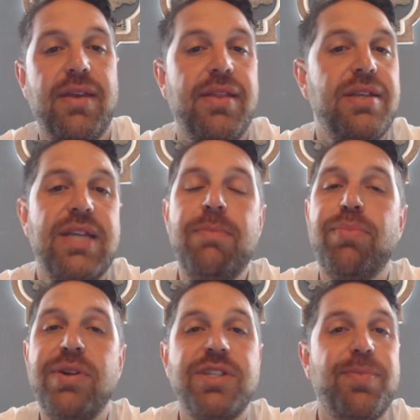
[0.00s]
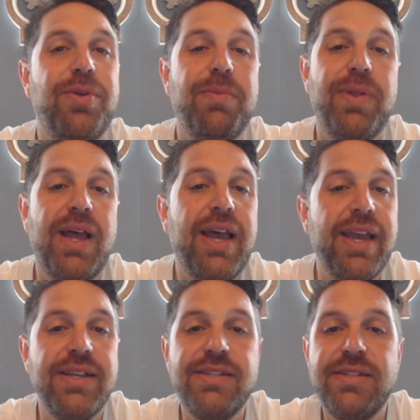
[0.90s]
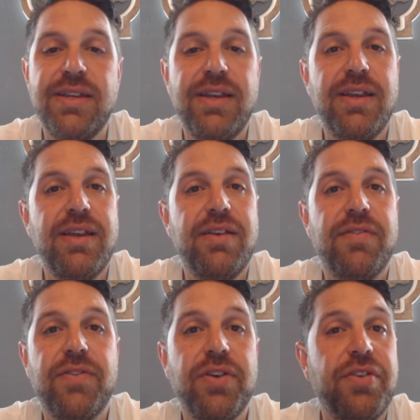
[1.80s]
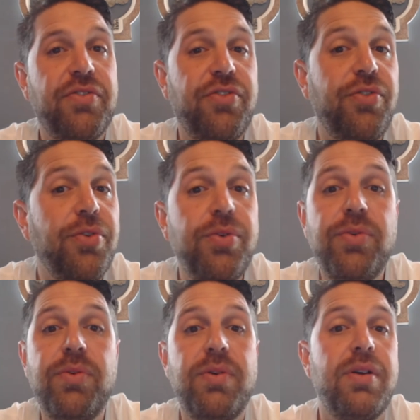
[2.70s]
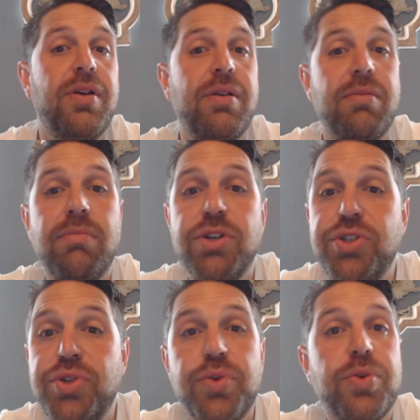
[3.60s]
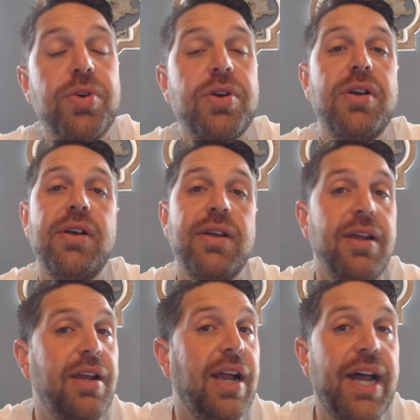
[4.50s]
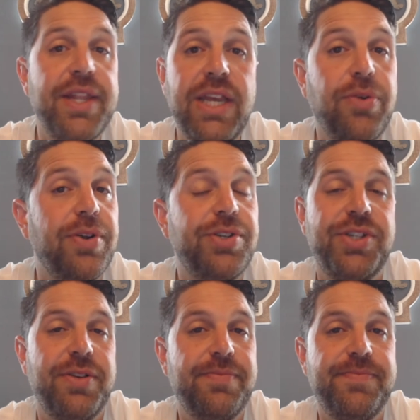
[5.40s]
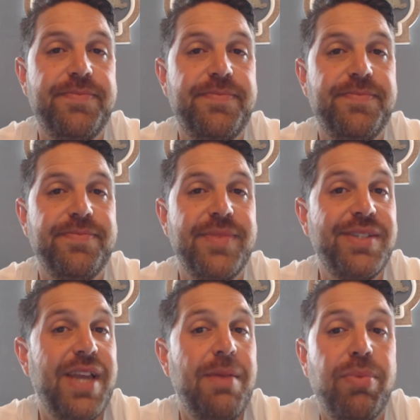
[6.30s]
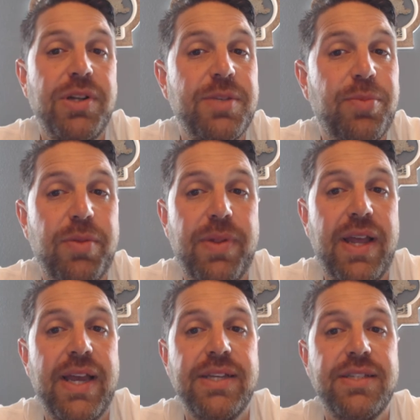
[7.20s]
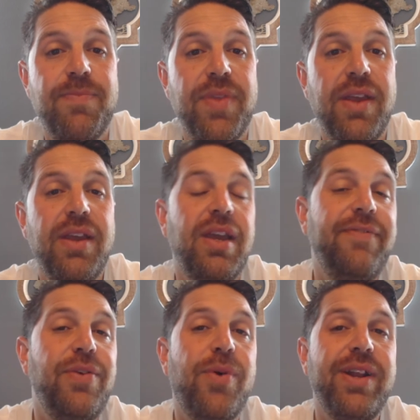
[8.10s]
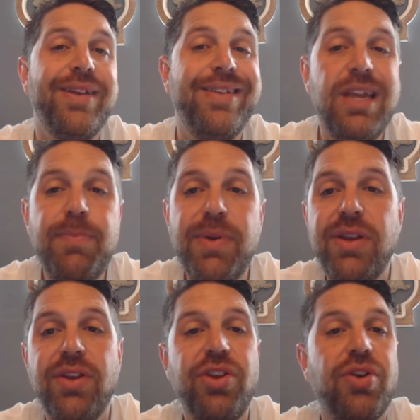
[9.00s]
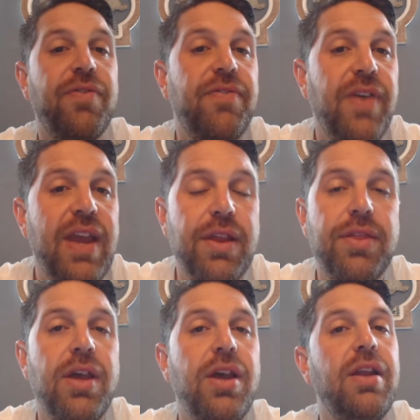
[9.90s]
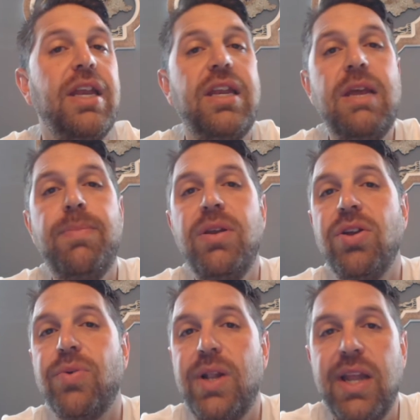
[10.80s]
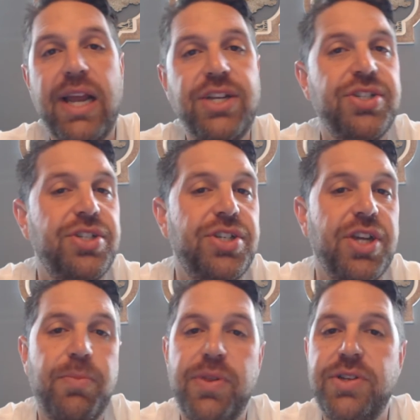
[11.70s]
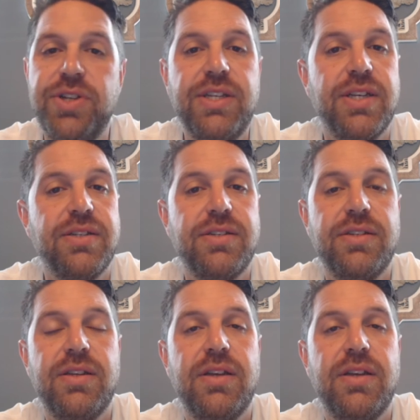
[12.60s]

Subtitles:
The same principle applies for a true, mature, godly Christian. The same principle applies. If you want to deepen your faith, you deepen your relationship with Jesus,